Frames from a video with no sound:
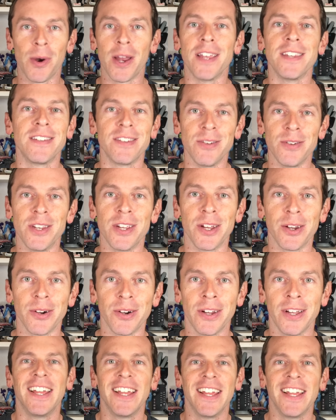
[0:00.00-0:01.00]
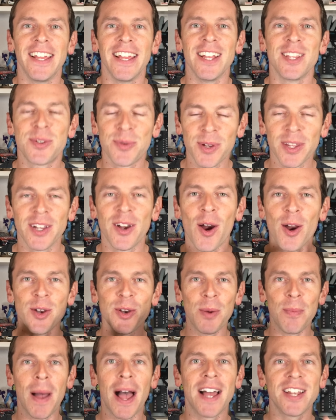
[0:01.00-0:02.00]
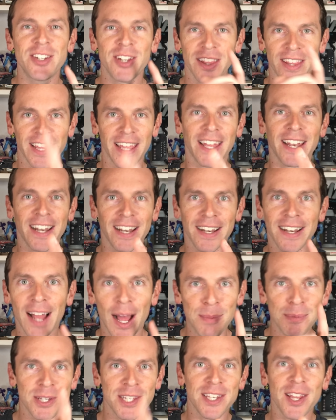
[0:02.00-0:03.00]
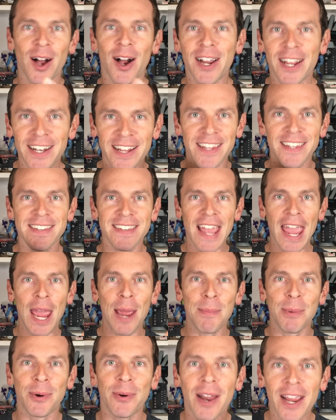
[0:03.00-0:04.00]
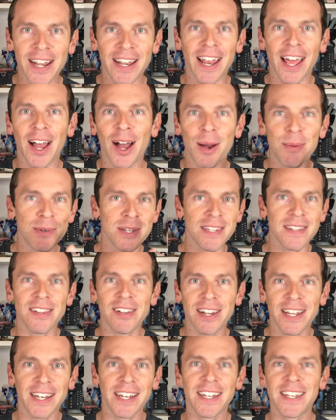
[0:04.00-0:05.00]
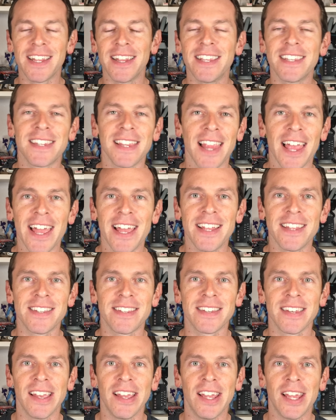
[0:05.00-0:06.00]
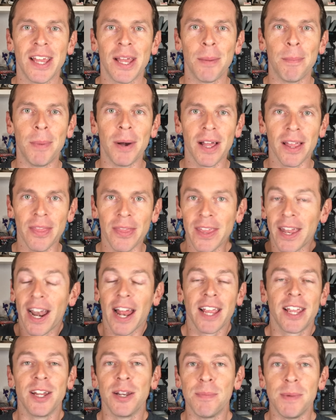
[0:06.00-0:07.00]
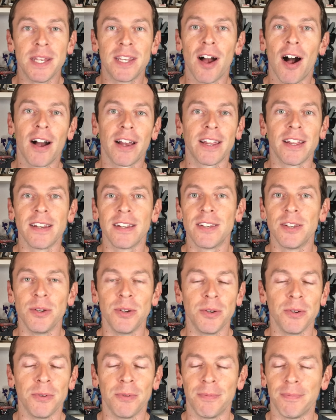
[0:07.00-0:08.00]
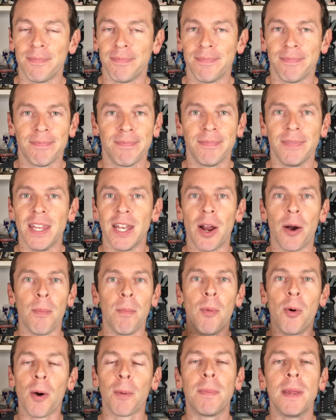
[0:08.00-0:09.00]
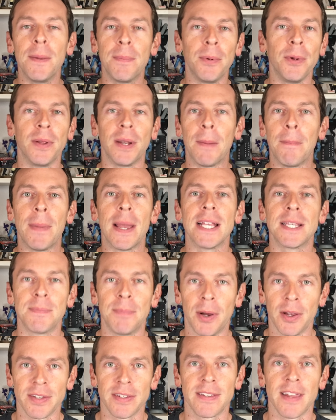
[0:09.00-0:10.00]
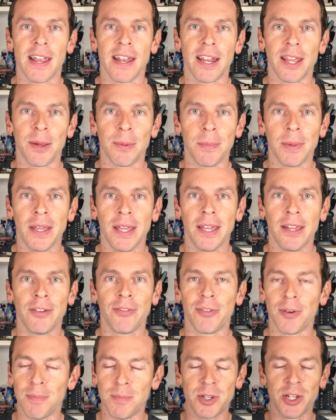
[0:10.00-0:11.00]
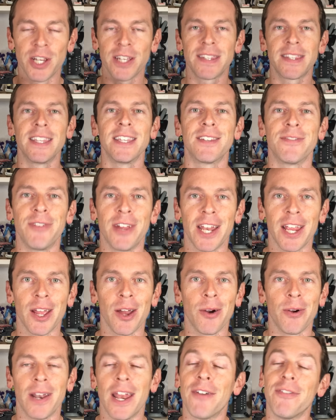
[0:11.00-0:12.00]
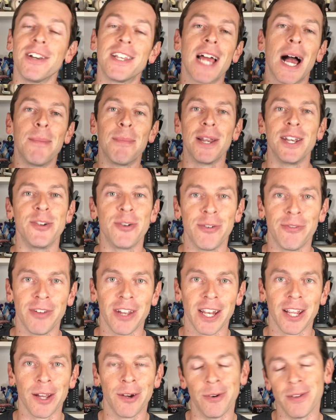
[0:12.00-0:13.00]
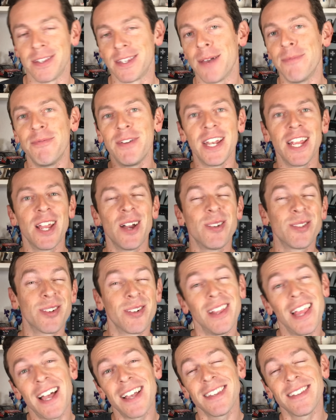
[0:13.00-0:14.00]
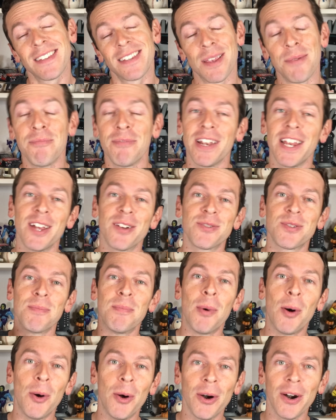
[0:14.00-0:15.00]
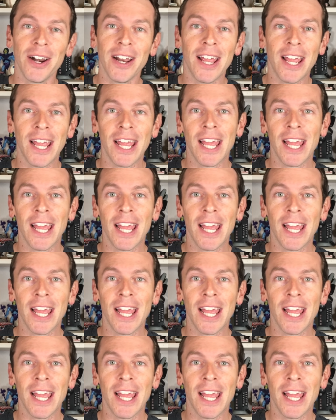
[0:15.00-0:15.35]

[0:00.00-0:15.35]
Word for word: ways you do. It's really hard to imagine that I'm just talking to this camera right now, I'm just looking into this lens, but that I could be talking to, you know, more people in a baseball stadium from just this video and every time I do a video. And some videos are less, some videos are more,